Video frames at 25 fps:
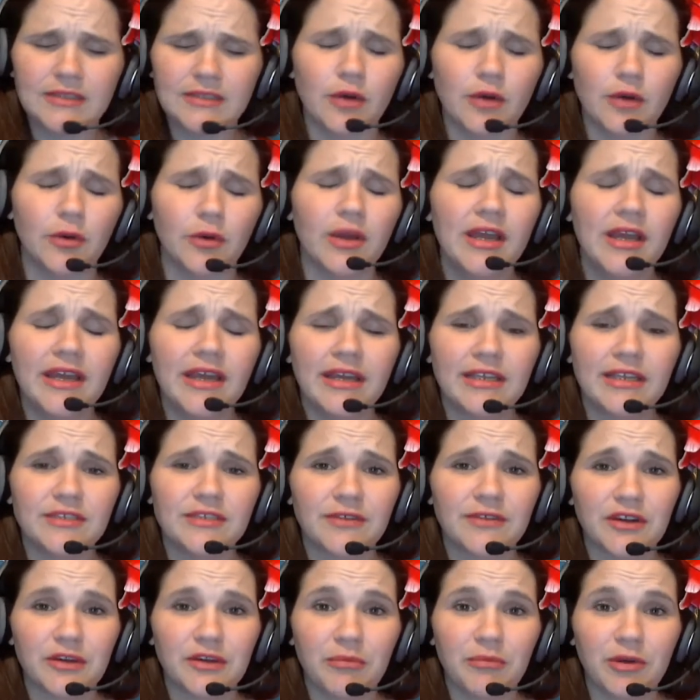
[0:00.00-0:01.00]
So
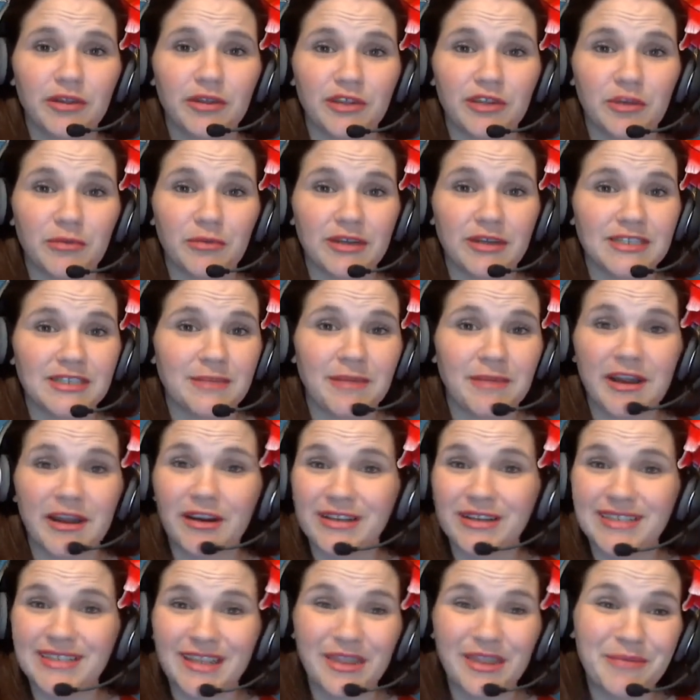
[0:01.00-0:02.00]
it's very important that you impress the
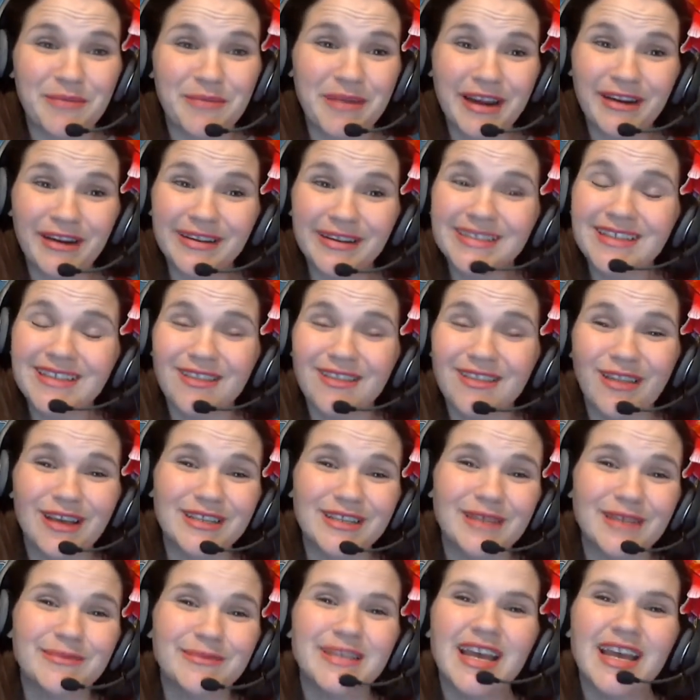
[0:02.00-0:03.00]
parents. And the parents, a
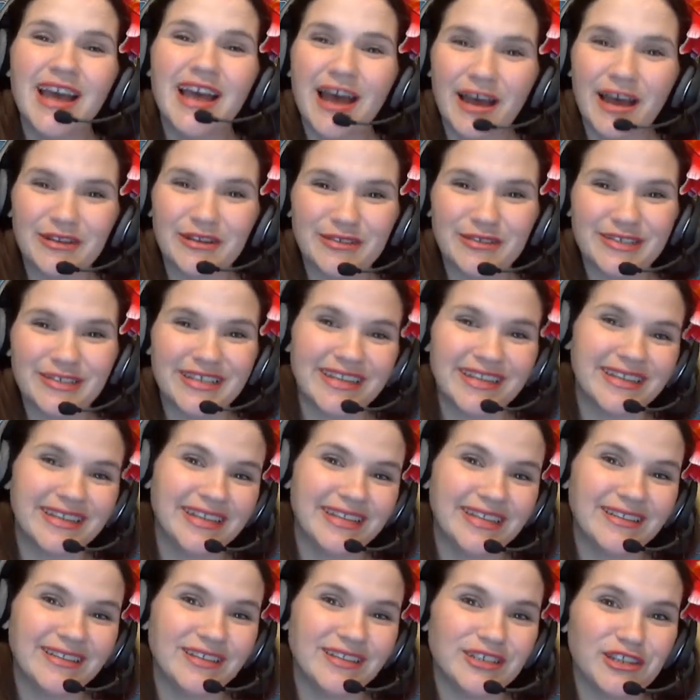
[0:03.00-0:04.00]
lot of times,
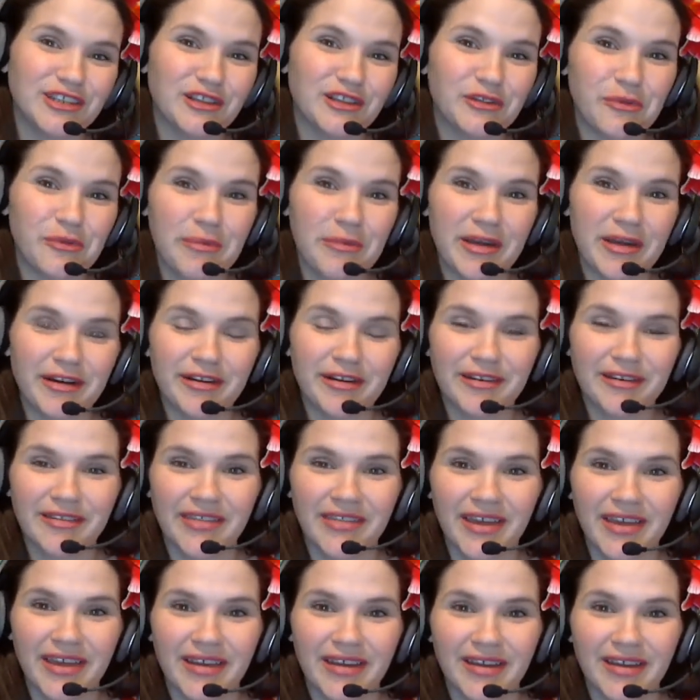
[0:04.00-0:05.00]
understand English a little
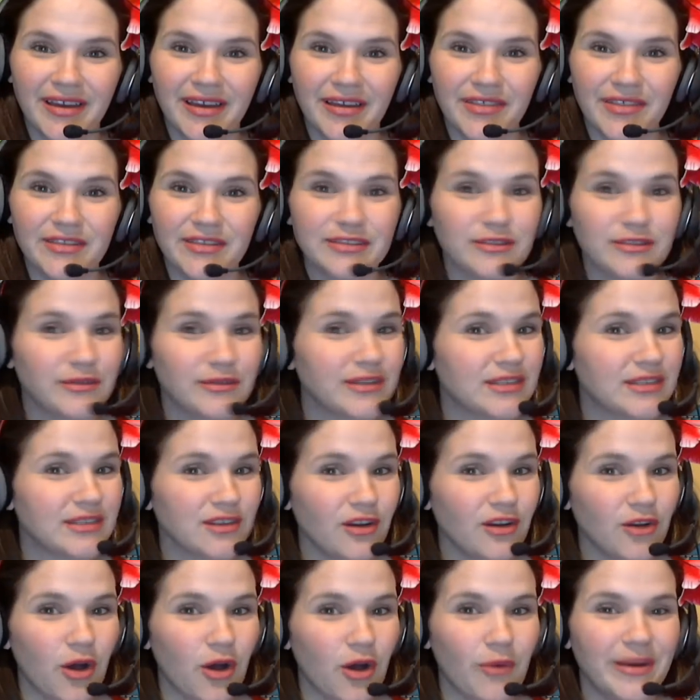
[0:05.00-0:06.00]
better than the
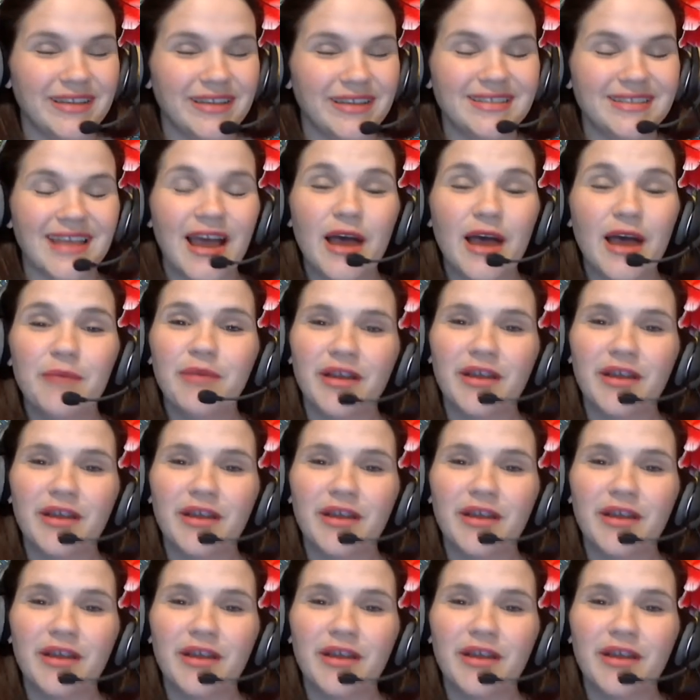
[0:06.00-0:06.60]
students. Not always,